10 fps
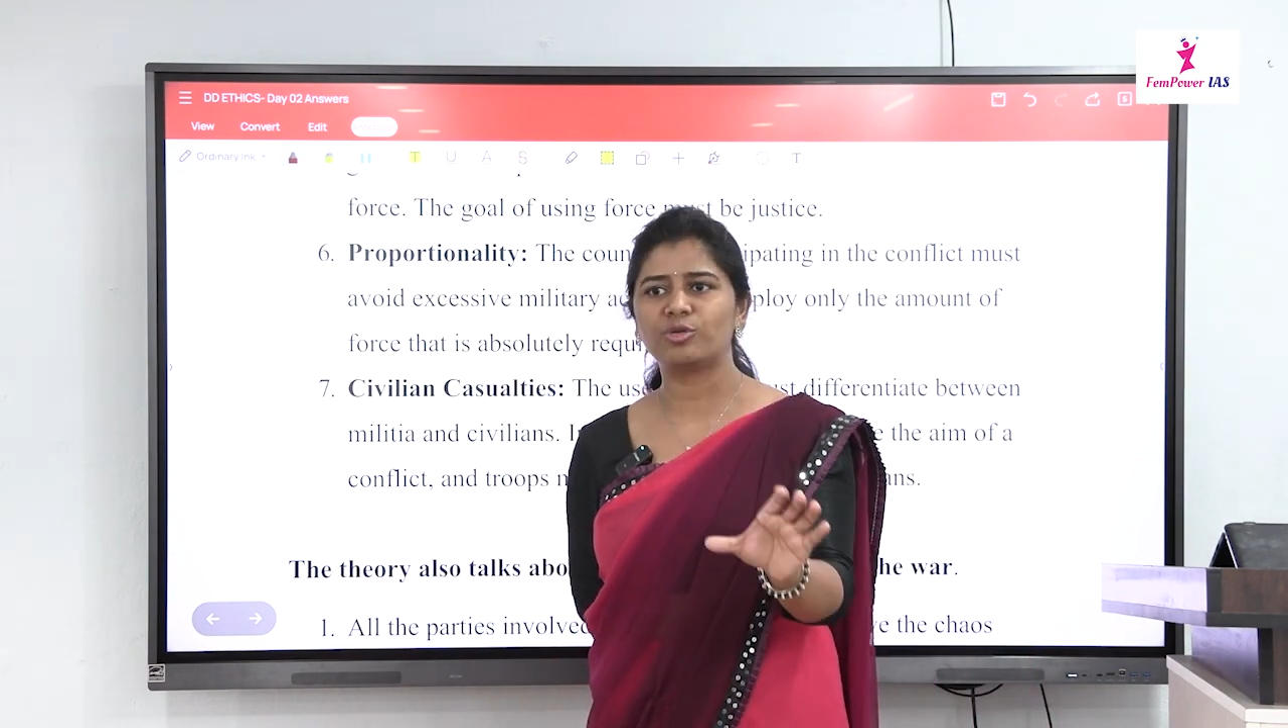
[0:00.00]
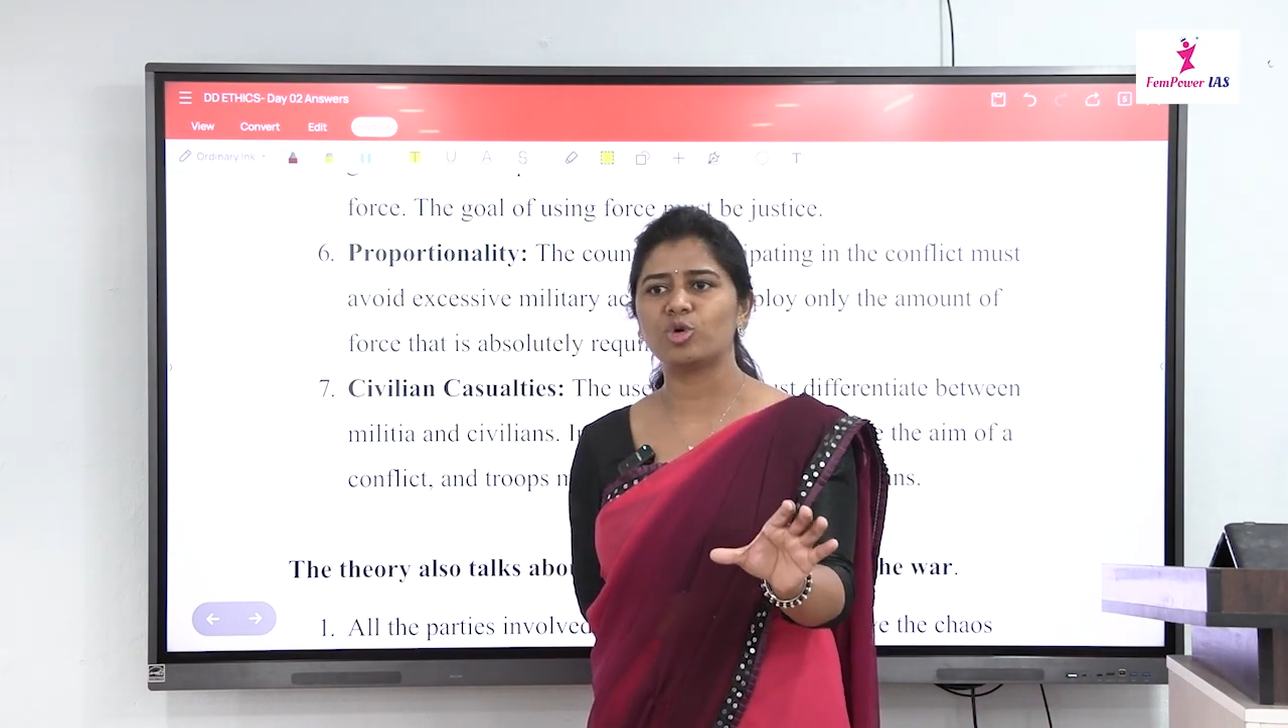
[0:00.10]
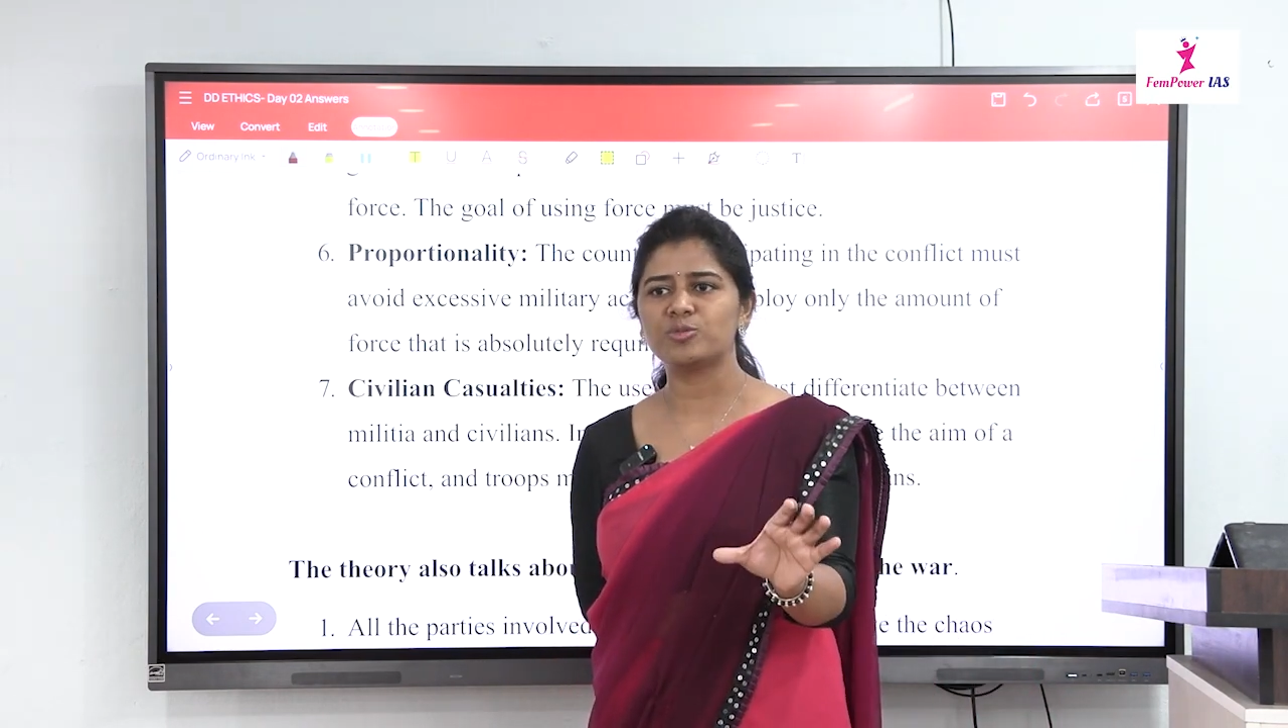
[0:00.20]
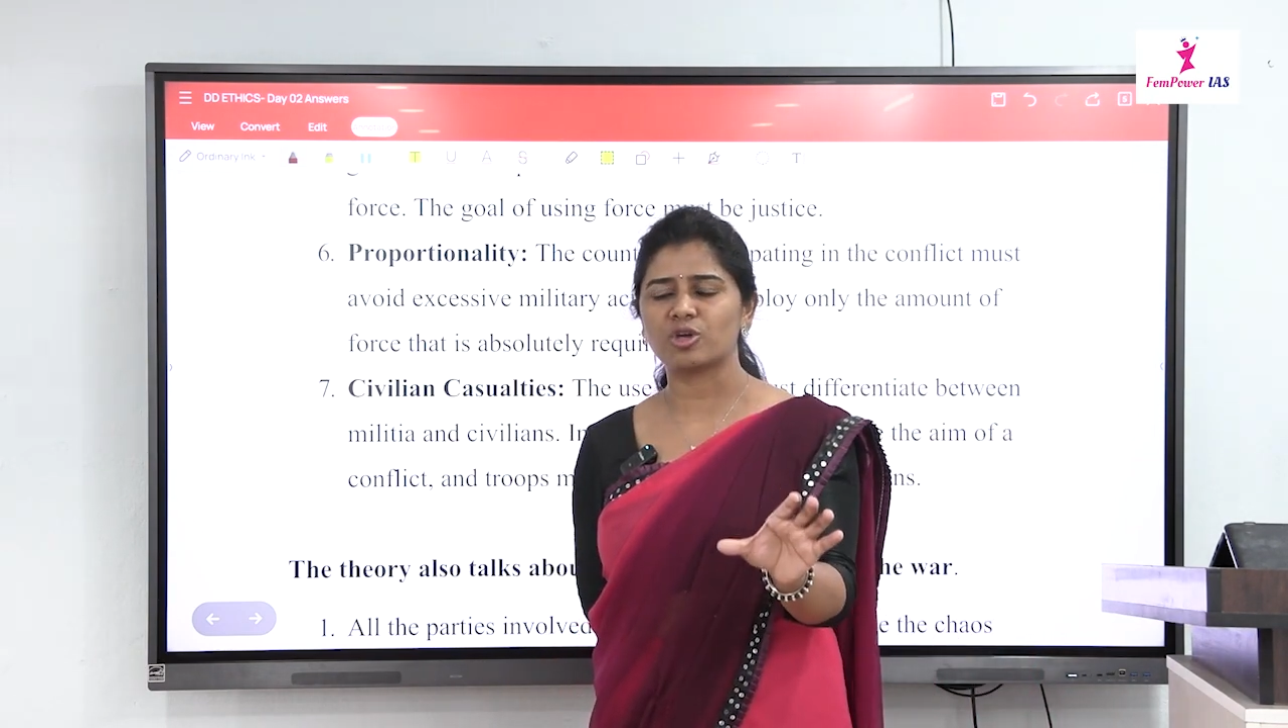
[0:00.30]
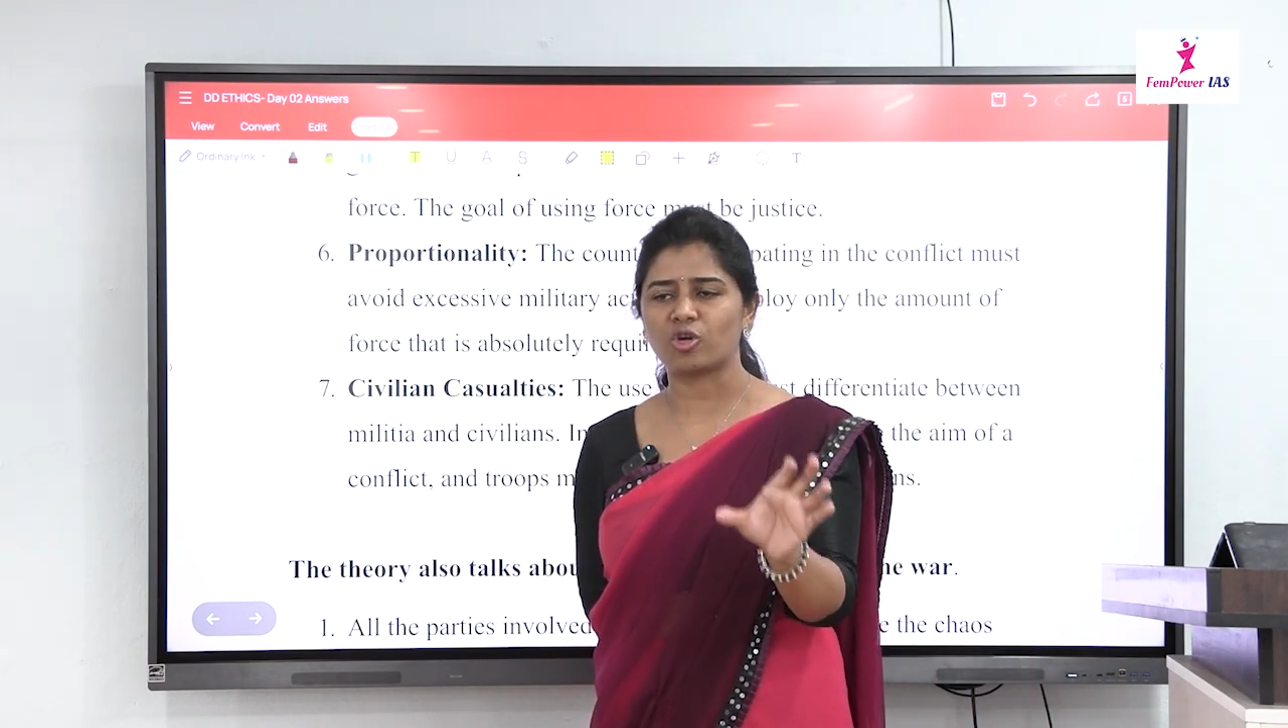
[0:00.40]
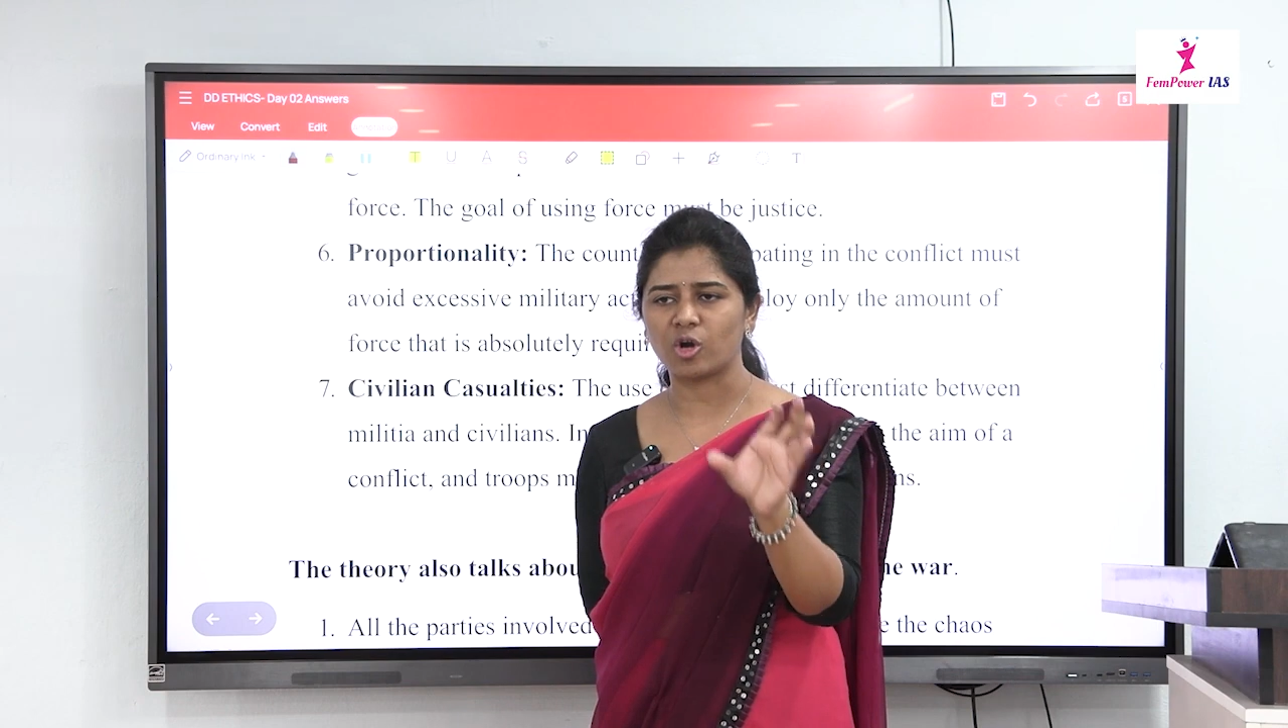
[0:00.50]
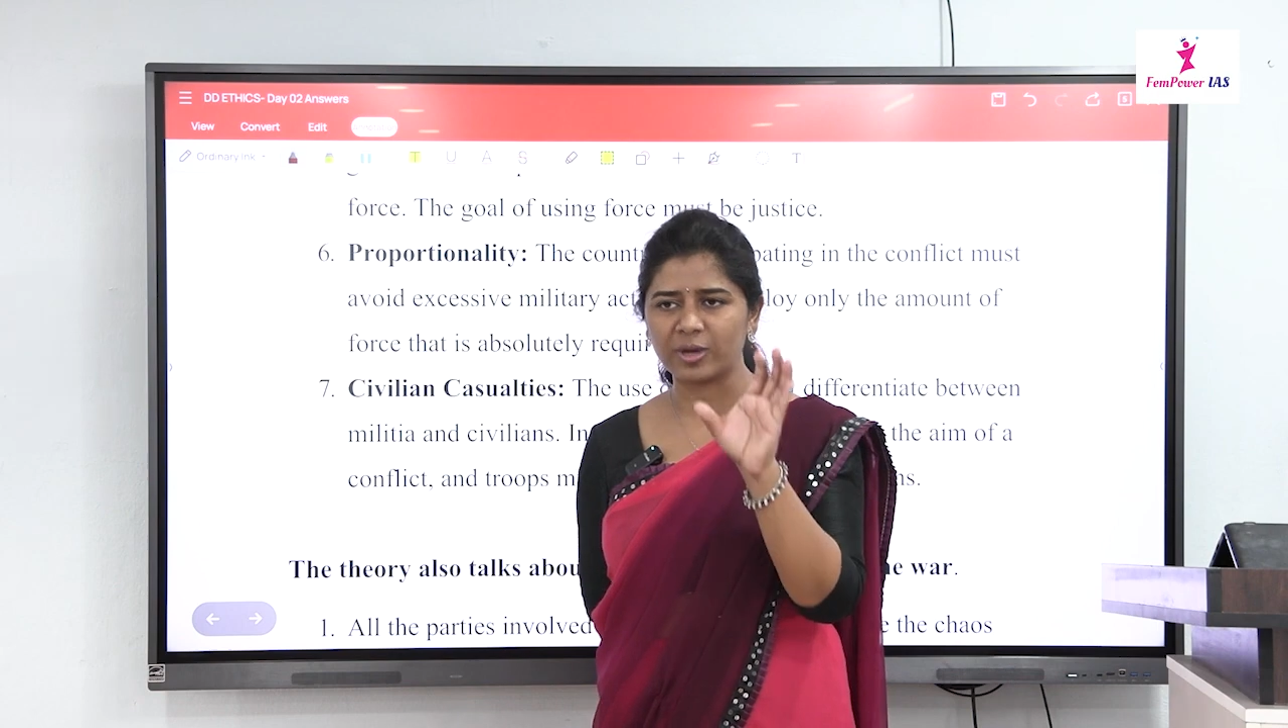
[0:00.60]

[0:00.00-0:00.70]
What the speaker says: troops or how